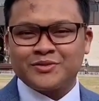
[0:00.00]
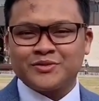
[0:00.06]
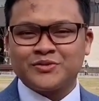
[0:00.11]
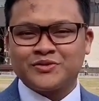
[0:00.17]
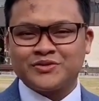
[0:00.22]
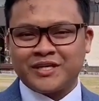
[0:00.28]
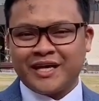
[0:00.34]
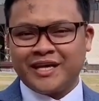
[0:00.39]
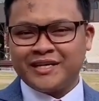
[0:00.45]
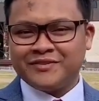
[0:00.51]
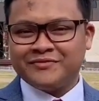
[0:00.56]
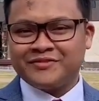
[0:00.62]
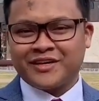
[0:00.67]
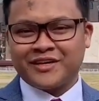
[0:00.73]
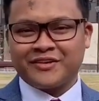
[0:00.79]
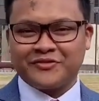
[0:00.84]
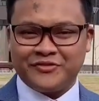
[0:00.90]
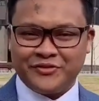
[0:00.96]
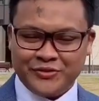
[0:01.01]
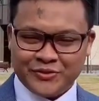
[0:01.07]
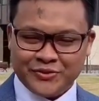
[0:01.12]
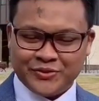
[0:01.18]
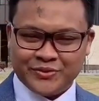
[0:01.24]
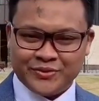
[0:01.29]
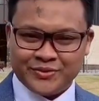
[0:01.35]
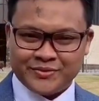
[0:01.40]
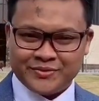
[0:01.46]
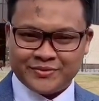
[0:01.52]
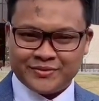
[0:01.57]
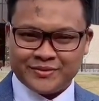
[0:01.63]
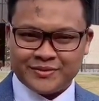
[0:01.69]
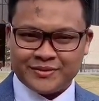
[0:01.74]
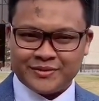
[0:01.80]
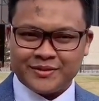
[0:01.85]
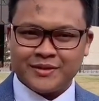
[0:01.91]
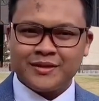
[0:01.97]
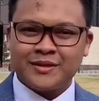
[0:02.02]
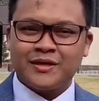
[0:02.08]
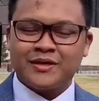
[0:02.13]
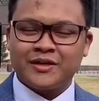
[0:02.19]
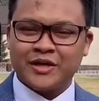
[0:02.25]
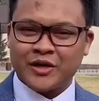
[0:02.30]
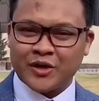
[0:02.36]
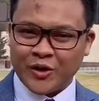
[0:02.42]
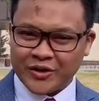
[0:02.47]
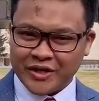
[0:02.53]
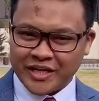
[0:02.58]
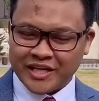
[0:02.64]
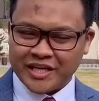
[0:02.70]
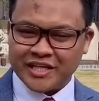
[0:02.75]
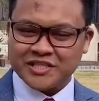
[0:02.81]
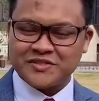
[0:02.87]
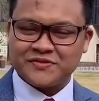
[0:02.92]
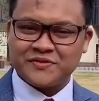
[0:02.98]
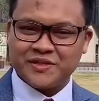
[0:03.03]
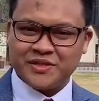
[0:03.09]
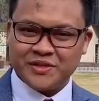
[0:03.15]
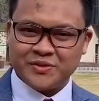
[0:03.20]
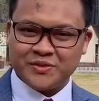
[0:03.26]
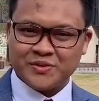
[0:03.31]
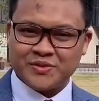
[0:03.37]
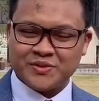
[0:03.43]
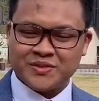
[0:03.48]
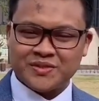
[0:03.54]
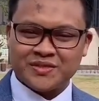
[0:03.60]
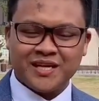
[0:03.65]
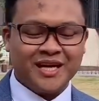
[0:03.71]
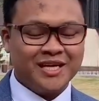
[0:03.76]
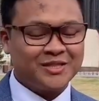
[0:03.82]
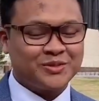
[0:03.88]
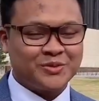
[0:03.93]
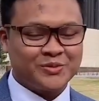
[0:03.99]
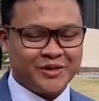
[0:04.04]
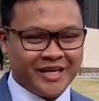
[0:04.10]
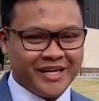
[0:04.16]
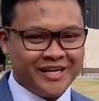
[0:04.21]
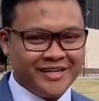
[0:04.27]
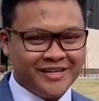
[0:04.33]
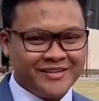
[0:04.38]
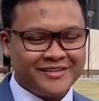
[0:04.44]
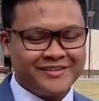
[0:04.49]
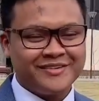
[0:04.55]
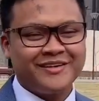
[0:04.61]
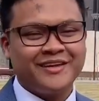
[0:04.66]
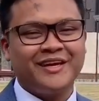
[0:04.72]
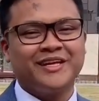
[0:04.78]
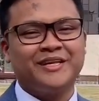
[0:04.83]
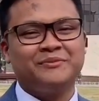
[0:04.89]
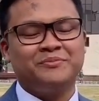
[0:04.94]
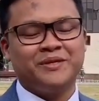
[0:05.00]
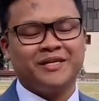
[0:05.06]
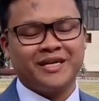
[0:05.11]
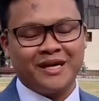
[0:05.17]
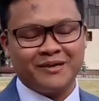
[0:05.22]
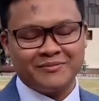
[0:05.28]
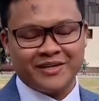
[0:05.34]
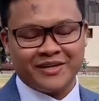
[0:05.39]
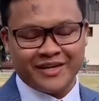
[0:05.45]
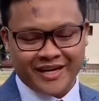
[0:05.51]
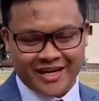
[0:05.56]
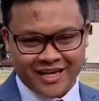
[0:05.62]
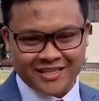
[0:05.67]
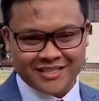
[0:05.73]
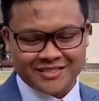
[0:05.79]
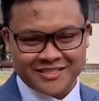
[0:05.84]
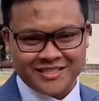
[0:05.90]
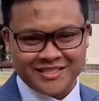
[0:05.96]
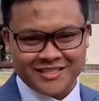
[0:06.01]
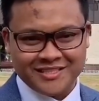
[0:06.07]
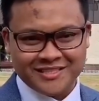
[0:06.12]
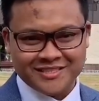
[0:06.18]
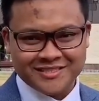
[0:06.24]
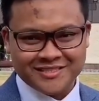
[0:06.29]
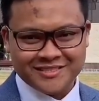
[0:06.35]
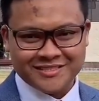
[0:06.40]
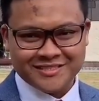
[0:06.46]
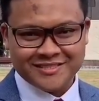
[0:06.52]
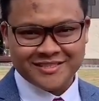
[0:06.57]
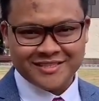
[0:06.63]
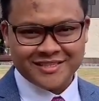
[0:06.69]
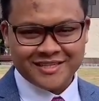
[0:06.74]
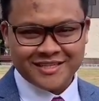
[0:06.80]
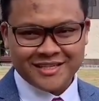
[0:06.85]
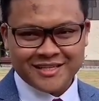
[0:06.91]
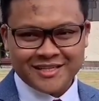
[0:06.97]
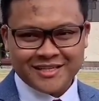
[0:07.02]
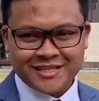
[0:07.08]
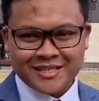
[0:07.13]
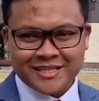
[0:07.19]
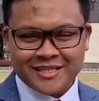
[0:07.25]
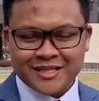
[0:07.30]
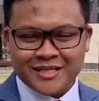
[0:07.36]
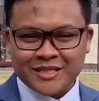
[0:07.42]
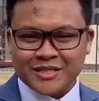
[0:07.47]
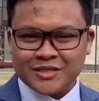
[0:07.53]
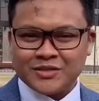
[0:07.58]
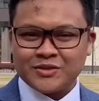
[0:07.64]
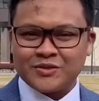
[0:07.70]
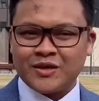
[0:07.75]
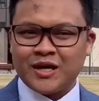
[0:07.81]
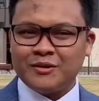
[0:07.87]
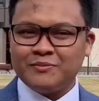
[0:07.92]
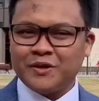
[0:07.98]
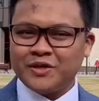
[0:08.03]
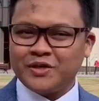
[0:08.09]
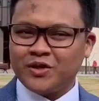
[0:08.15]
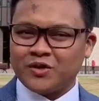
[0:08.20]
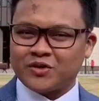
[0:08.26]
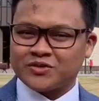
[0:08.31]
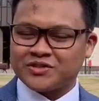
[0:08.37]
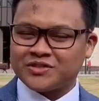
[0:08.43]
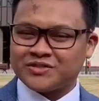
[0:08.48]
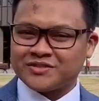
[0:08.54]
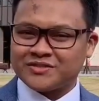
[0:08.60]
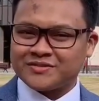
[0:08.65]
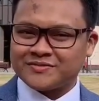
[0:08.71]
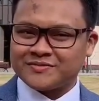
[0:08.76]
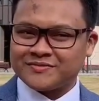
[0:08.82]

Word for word: to stand in front of you recording these videos and today it became a reality. So how about yours?